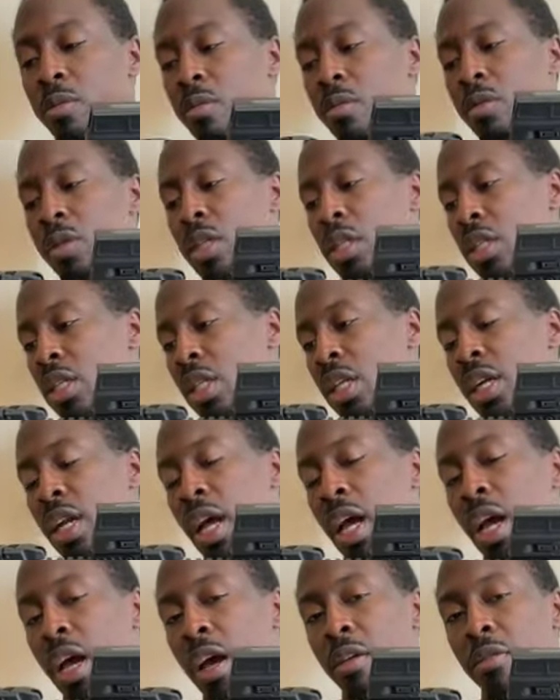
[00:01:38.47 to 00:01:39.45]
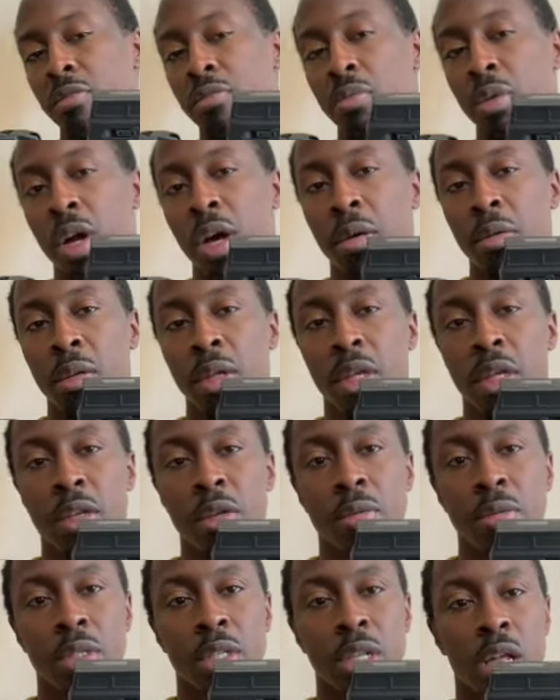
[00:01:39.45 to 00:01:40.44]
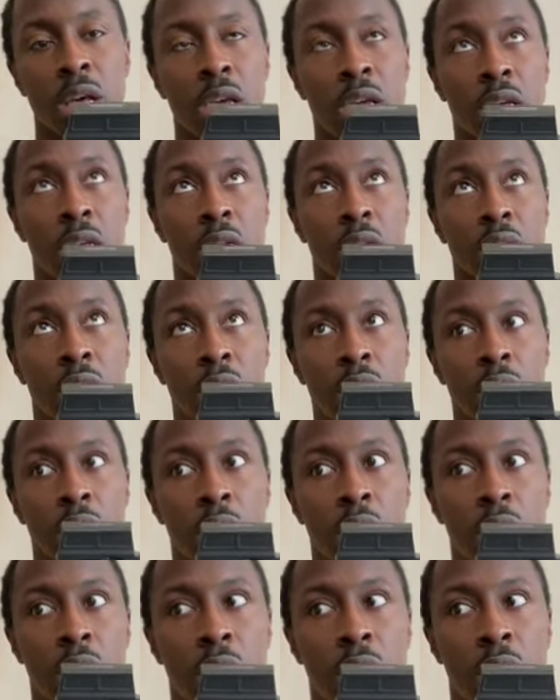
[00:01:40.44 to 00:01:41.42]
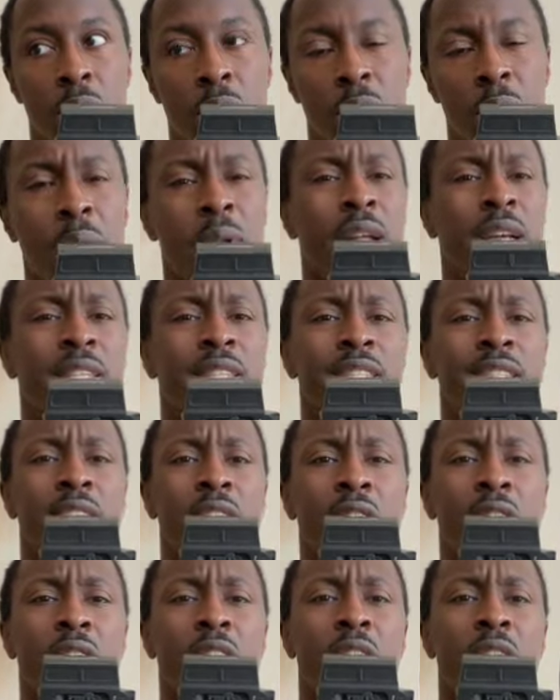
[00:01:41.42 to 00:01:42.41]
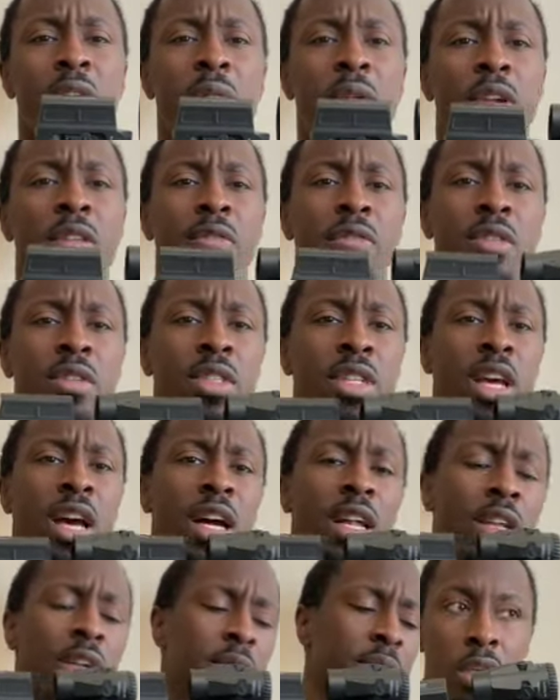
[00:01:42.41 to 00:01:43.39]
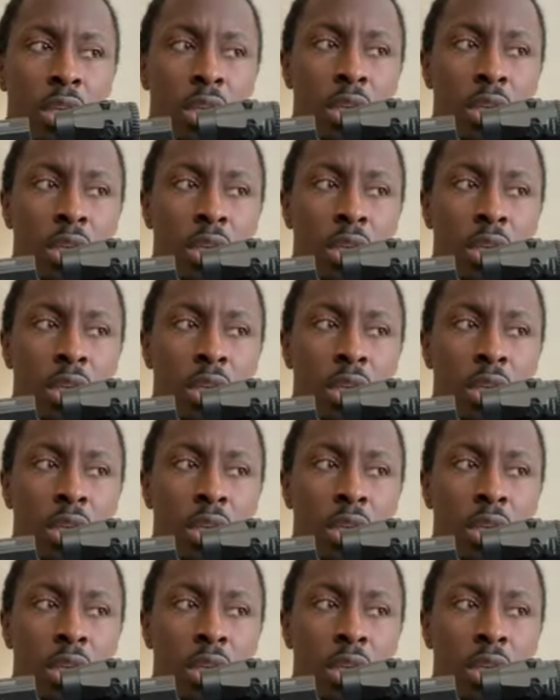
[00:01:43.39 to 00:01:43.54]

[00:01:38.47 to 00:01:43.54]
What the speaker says: this 10.5 probably, and it was like maybe like $700 when I first got it.